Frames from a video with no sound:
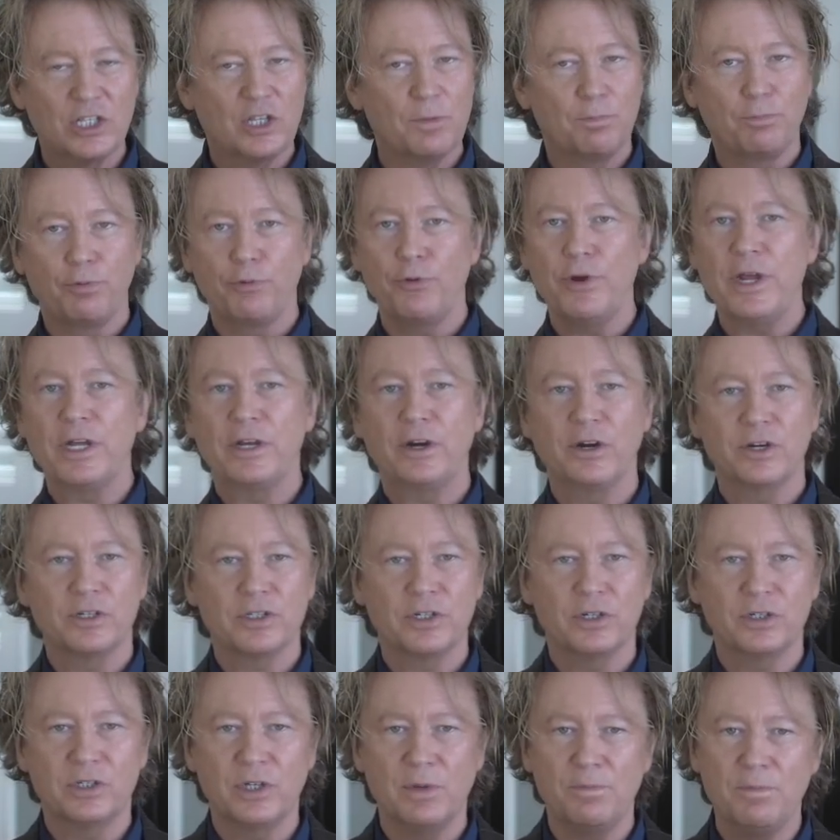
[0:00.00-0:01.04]
the
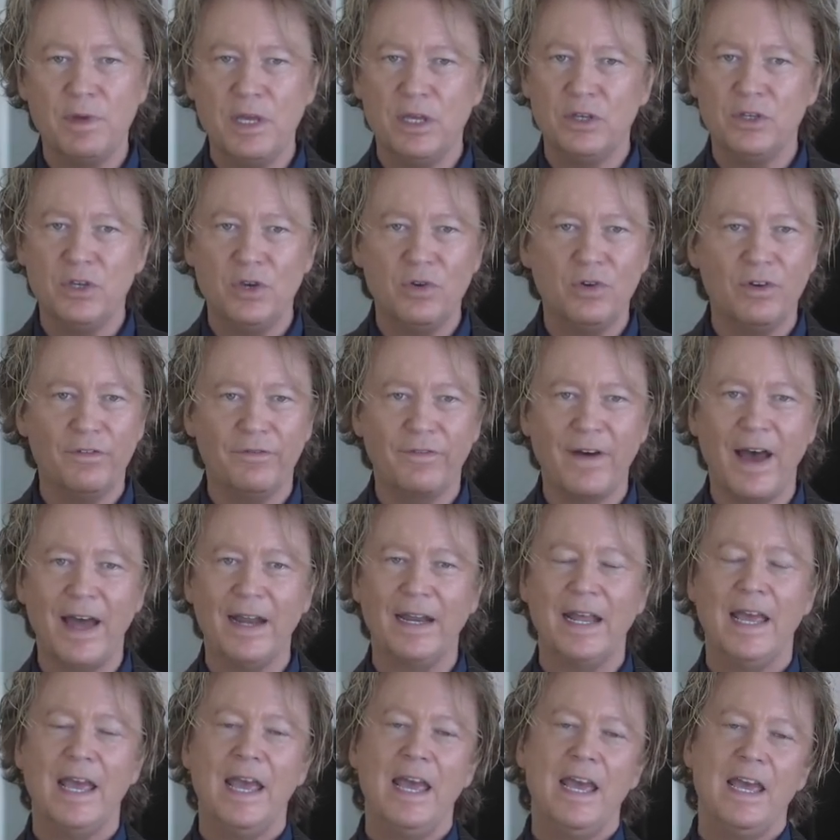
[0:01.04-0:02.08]
precursor to being
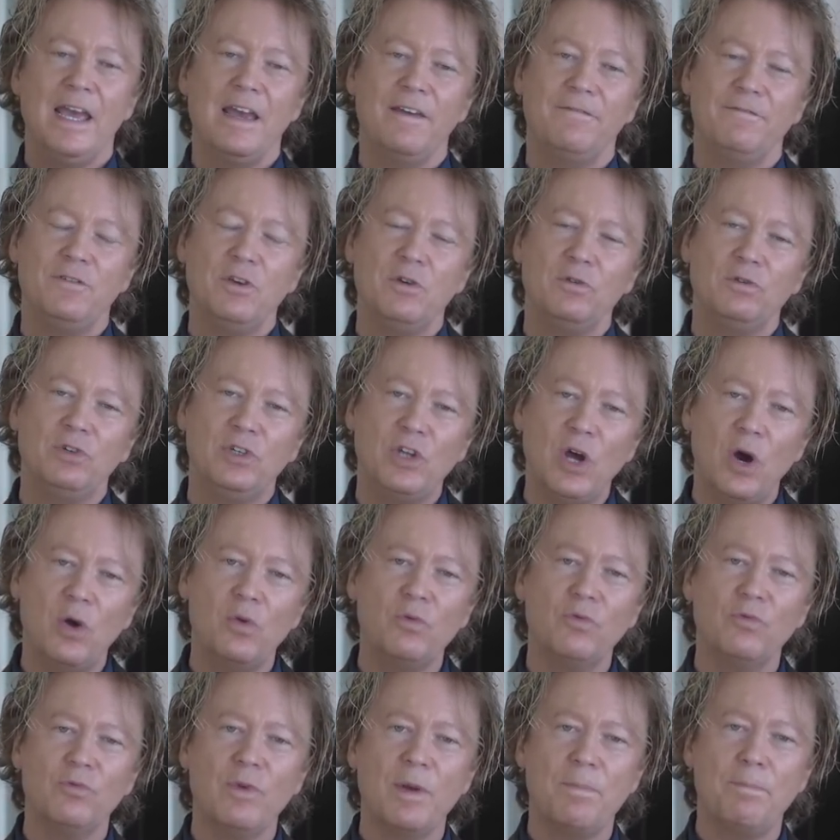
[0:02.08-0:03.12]
unified. If you
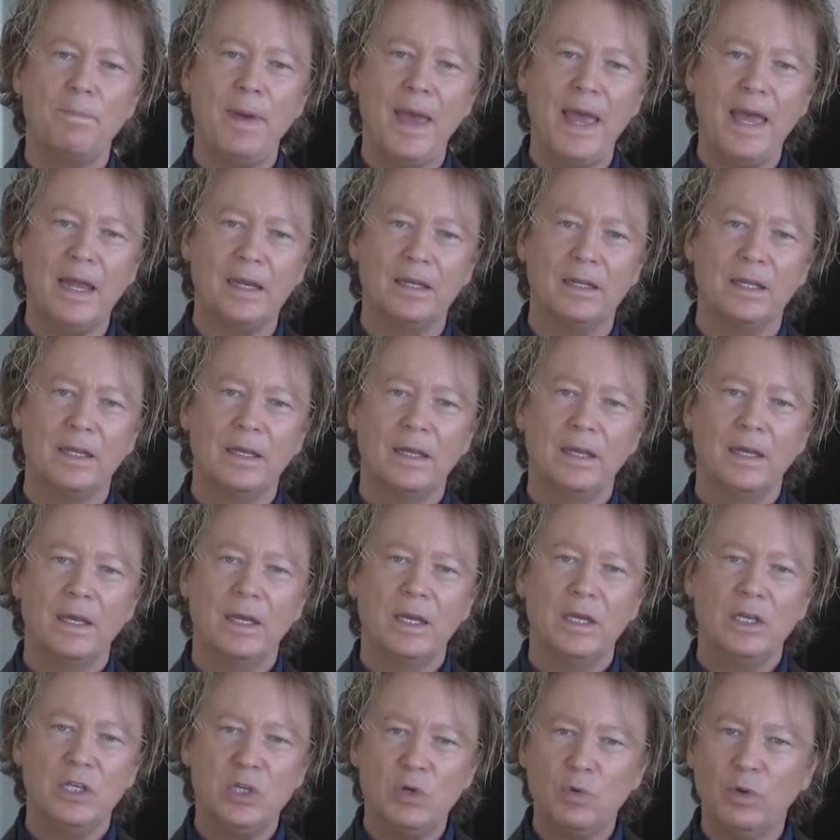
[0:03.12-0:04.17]
don't repent,
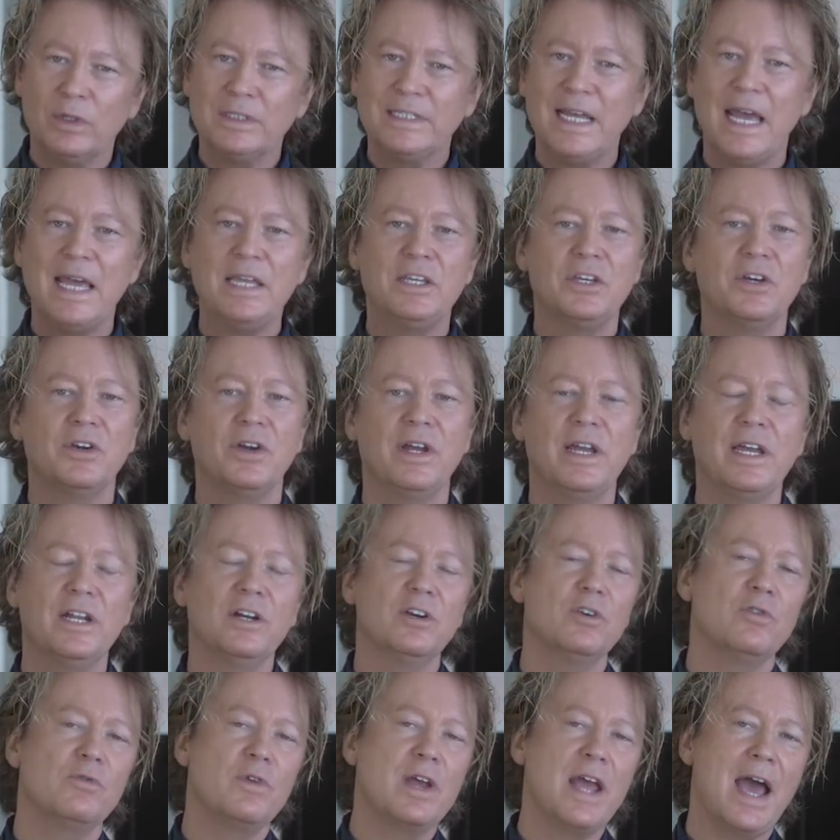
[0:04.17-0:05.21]
you will take your
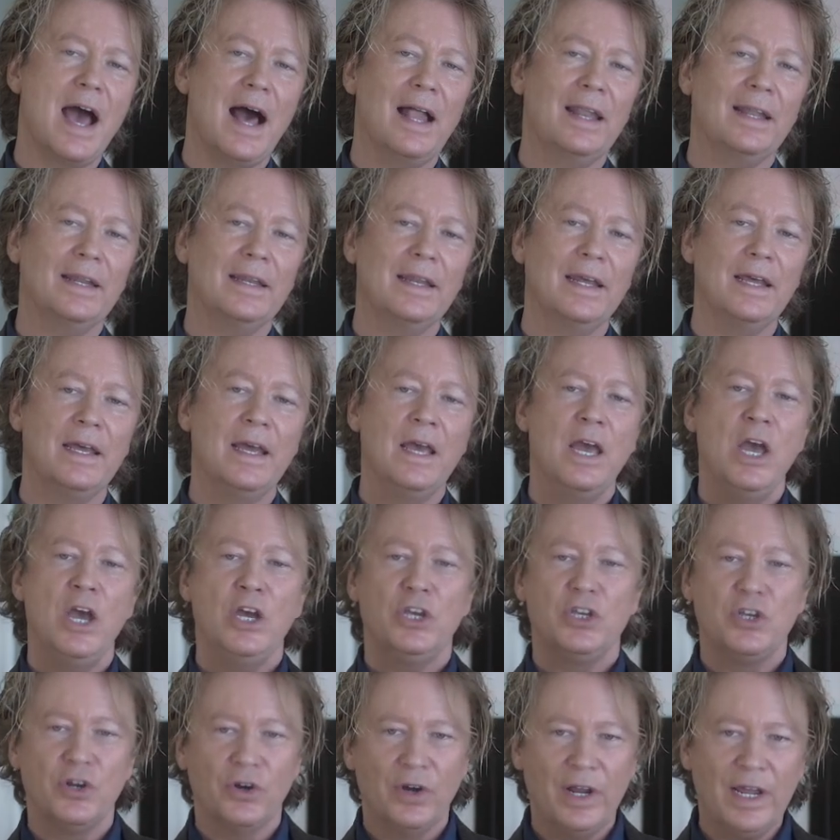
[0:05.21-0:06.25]
inner reality,
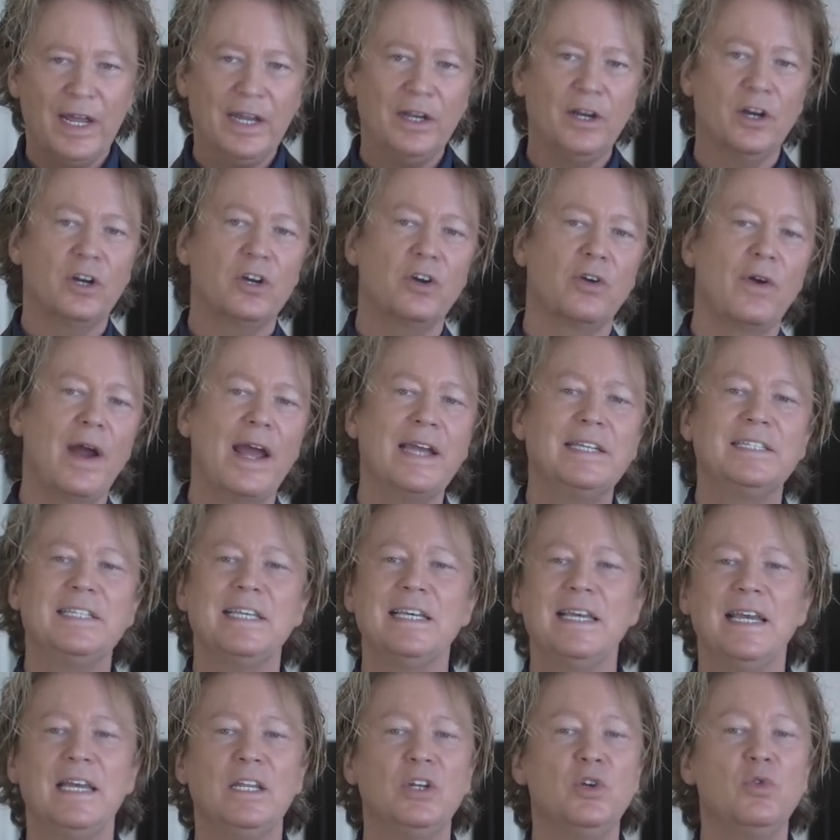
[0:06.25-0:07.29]
your inner
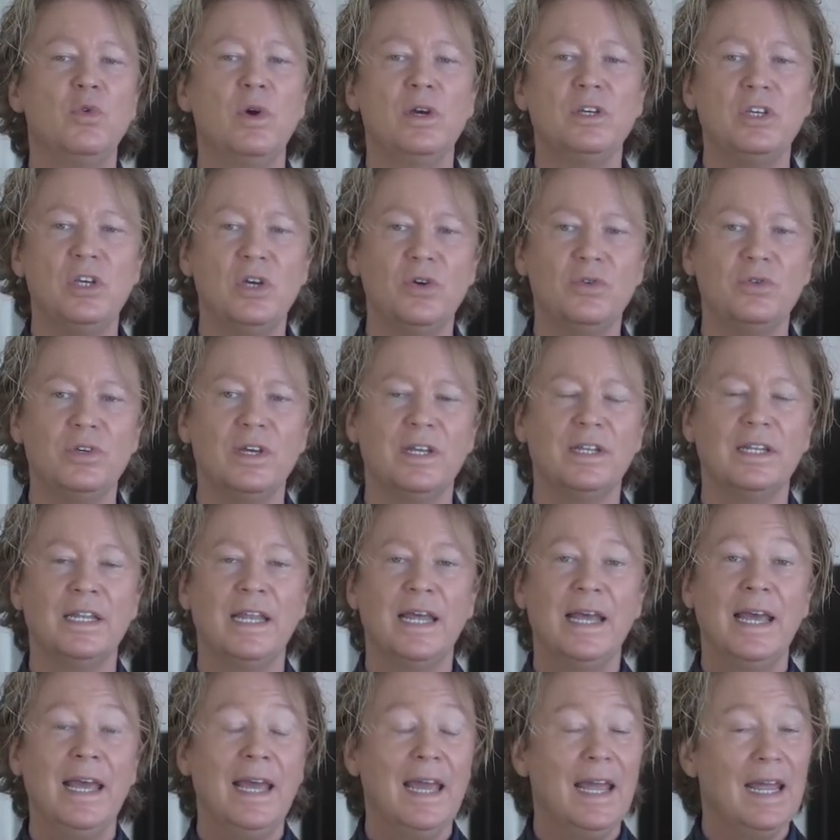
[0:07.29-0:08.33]
crazy into a union,
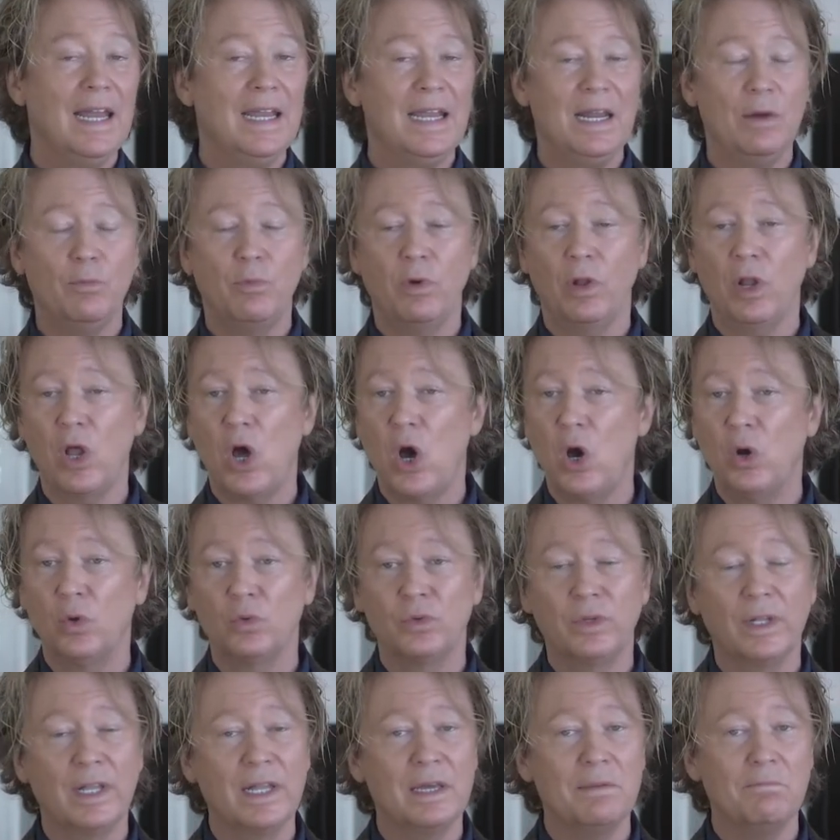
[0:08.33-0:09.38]
and it will
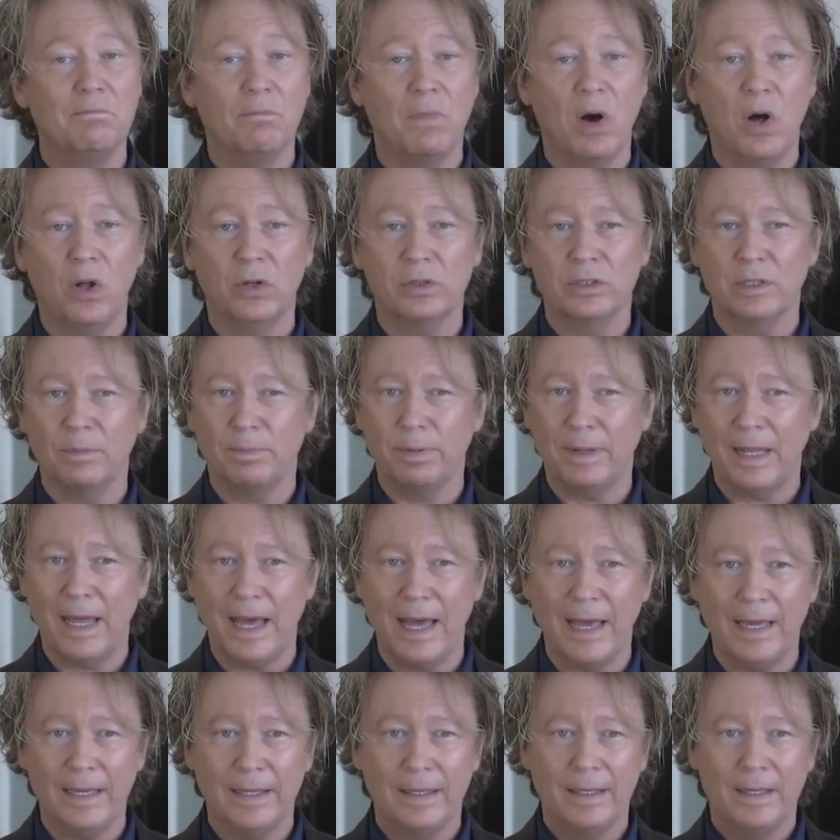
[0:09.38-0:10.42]
only
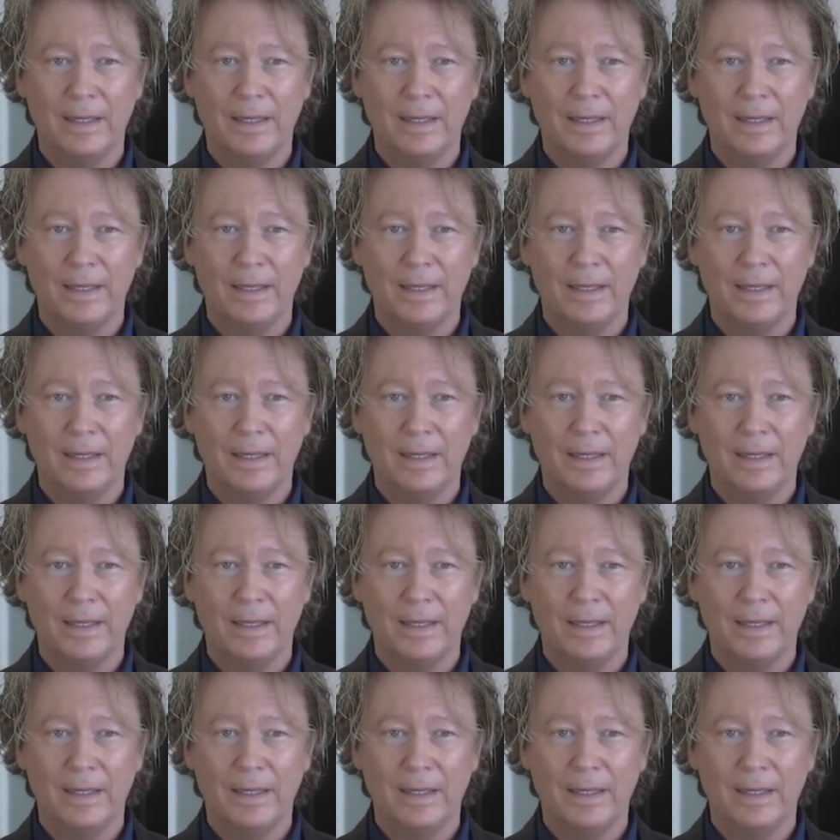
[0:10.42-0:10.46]
multiply.